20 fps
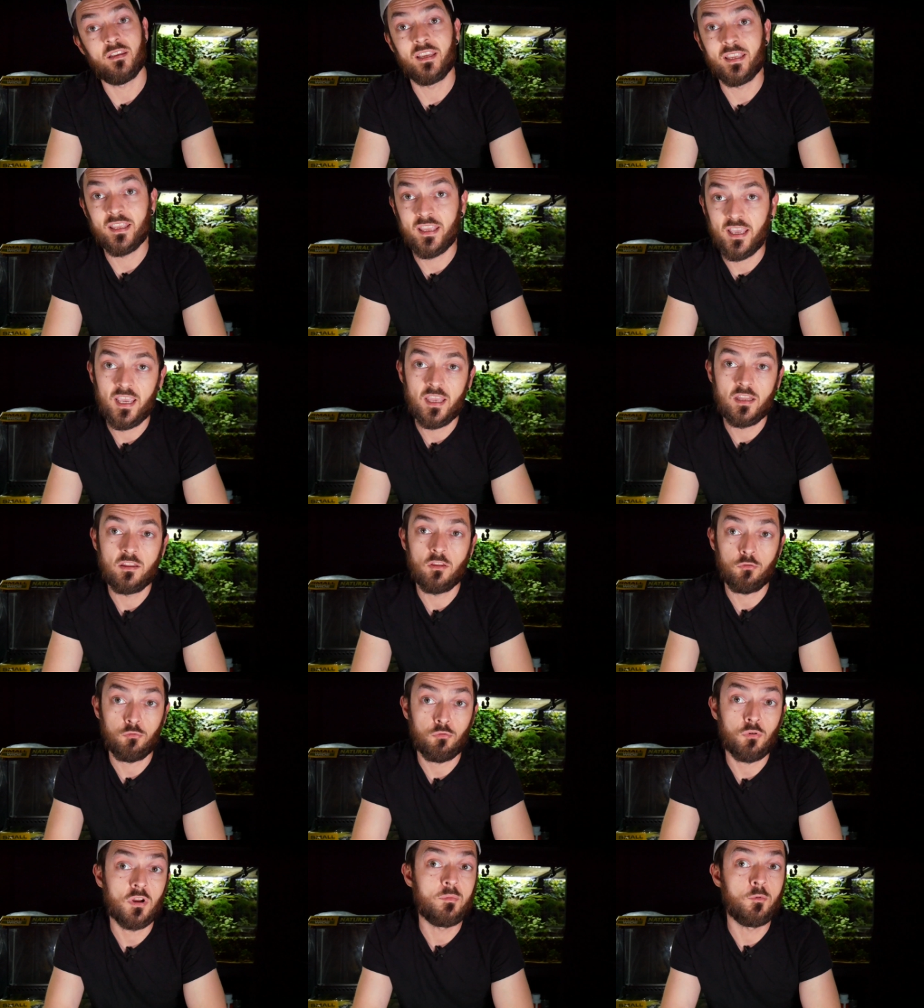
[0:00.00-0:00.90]
Again,
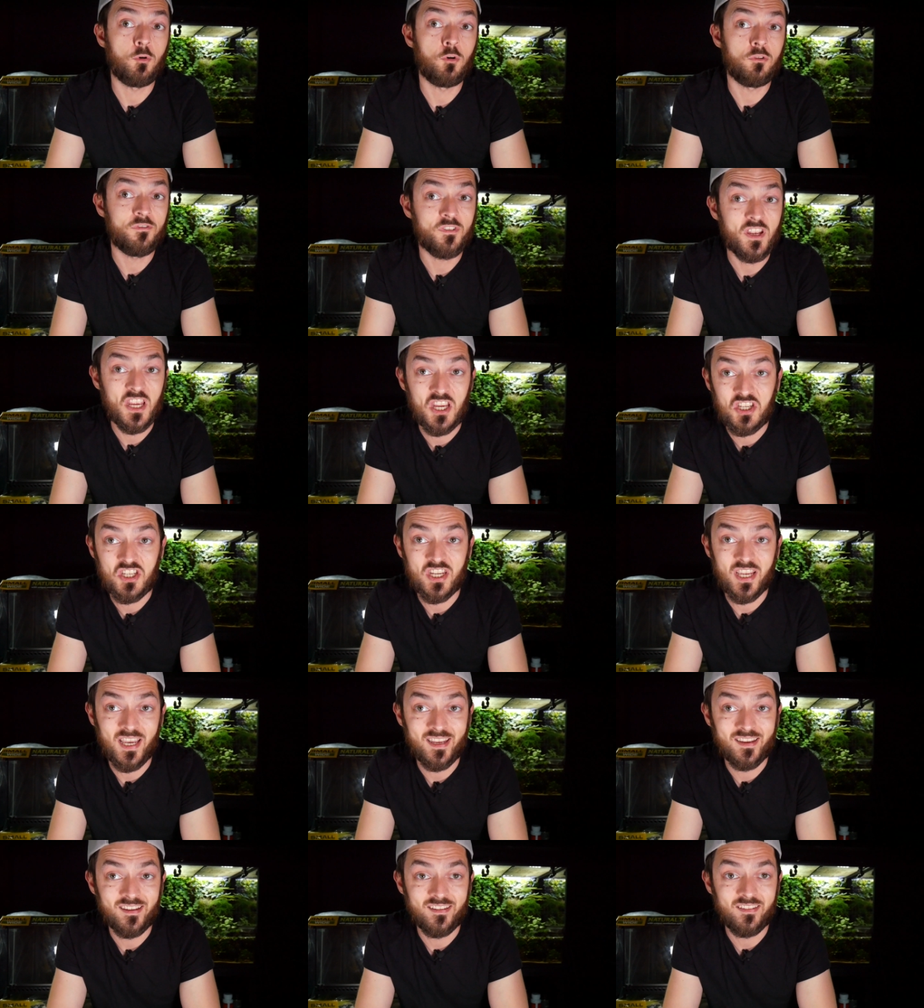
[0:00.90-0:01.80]
3 more fish
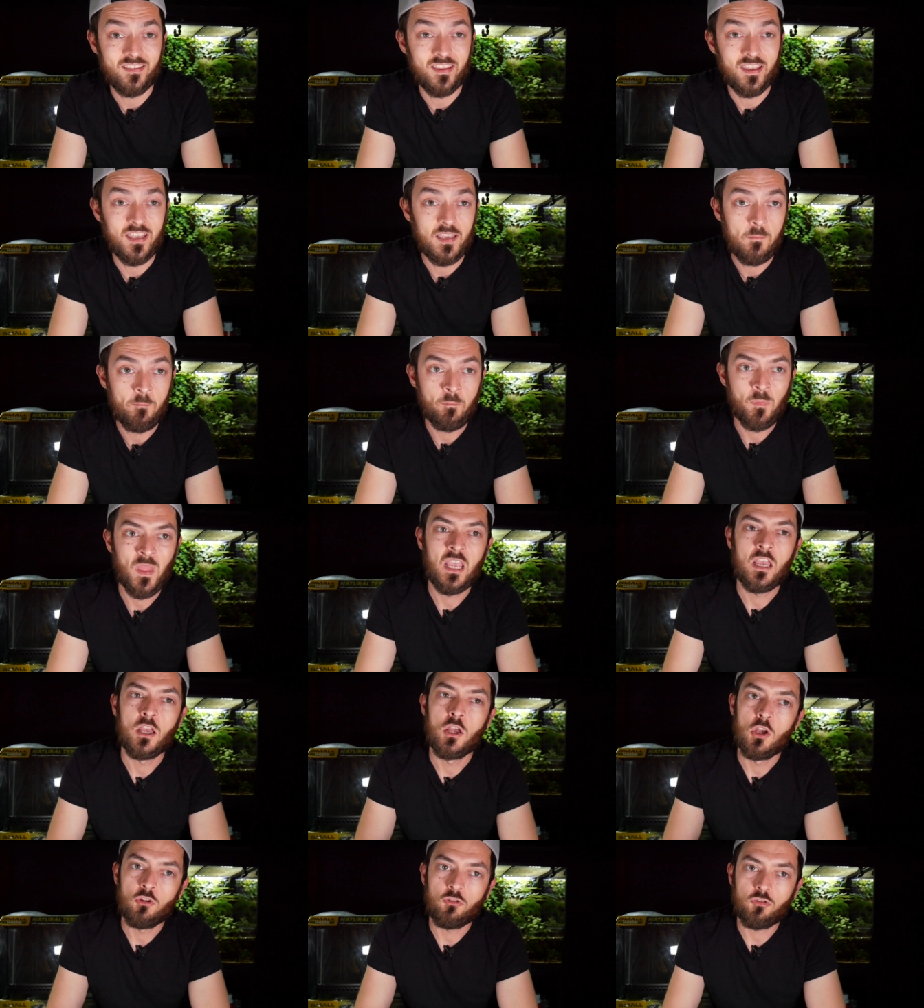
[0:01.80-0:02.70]
tanks there.
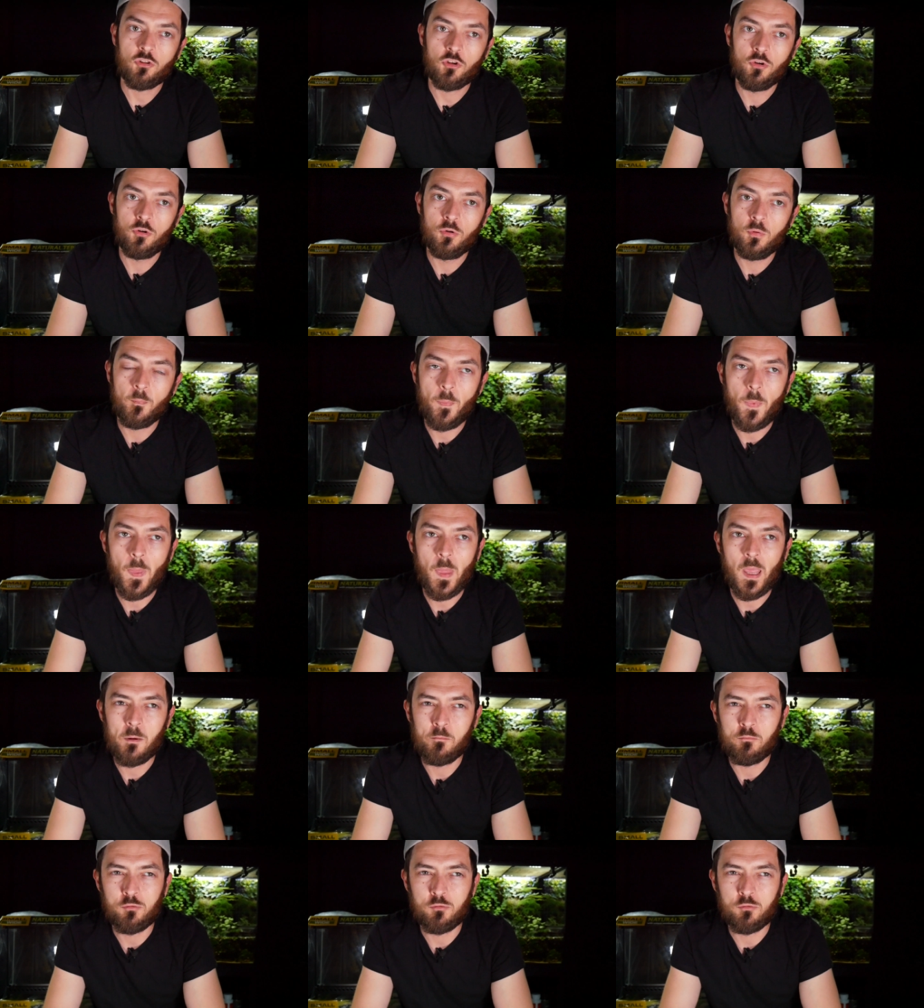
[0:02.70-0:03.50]
So I